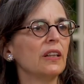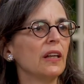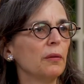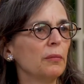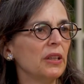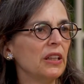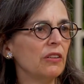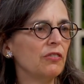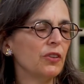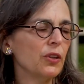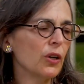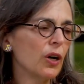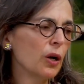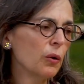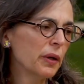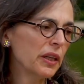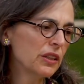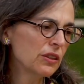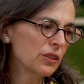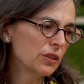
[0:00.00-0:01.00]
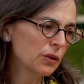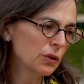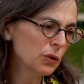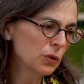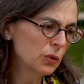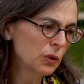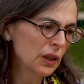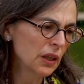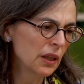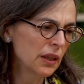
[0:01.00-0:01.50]
I mean, if you're going
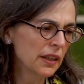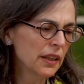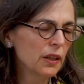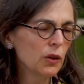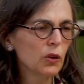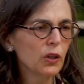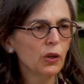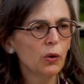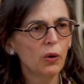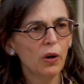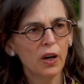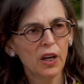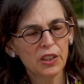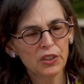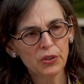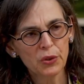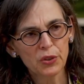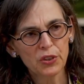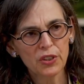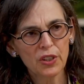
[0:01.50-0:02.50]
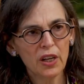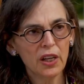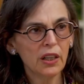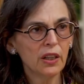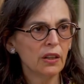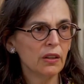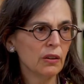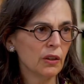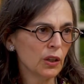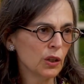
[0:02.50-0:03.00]
to, you know, lacrosse or
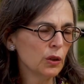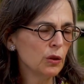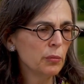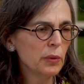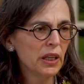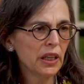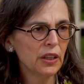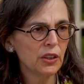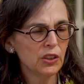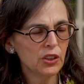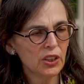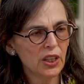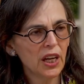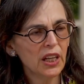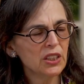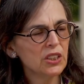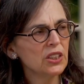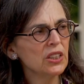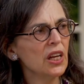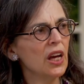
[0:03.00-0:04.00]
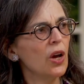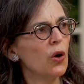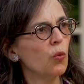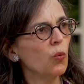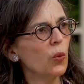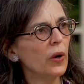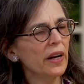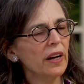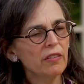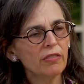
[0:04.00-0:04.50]
soccer or Kumon or chess,
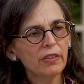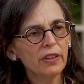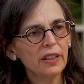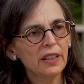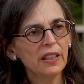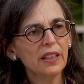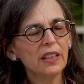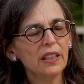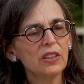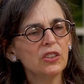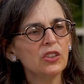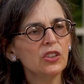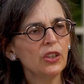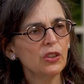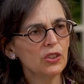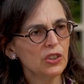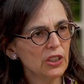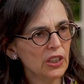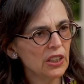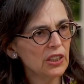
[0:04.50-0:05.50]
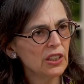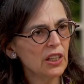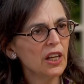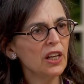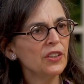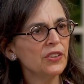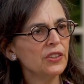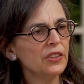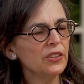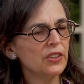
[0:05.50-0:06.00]
whatever it is, there's an
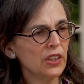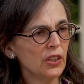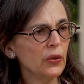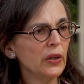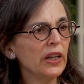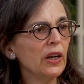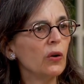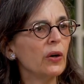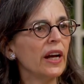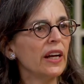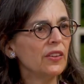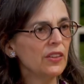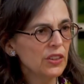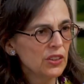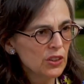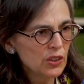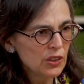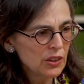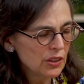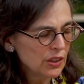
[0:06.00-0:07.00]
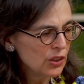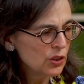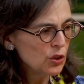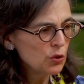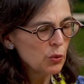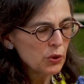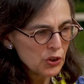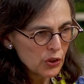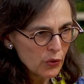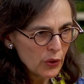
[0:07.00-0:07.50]
adult showing, okay, this is this is
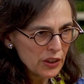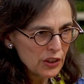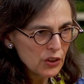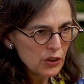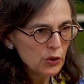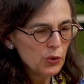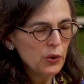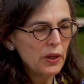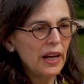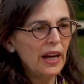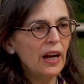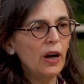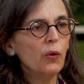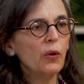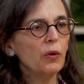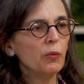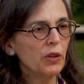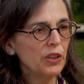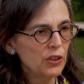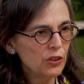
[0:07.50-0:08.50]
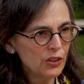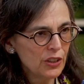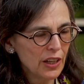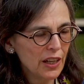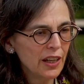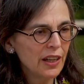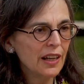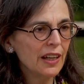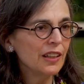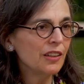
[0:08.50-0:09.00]
what you're going to do now, and when you're
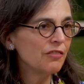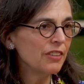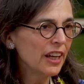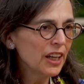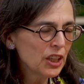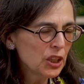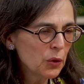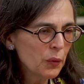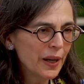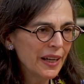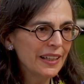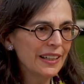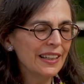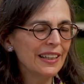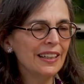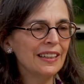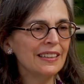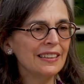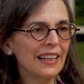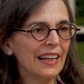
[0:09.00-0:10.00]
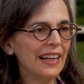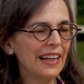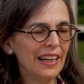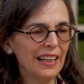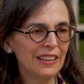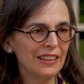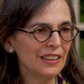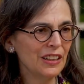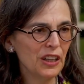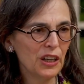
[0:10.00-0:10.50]
done, I'll evaluate it,
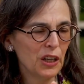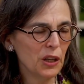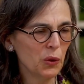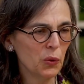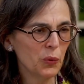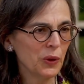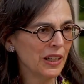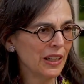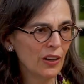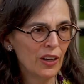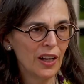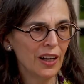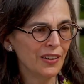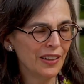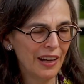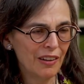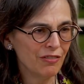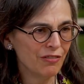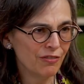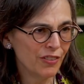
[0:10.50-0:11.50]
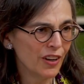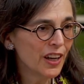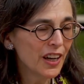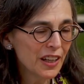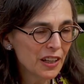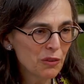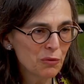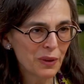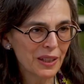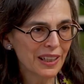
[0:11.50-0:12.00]
and you know, we can all have
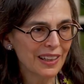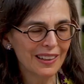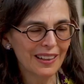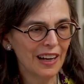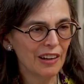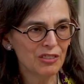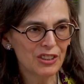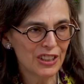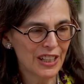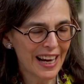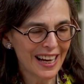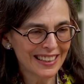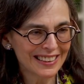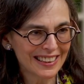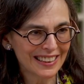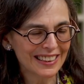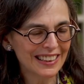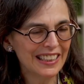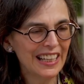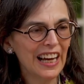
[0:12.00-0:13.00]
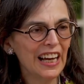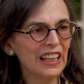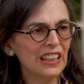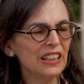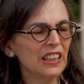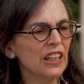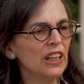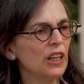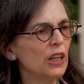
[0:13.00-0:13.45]
fun and we can have snacks at the end.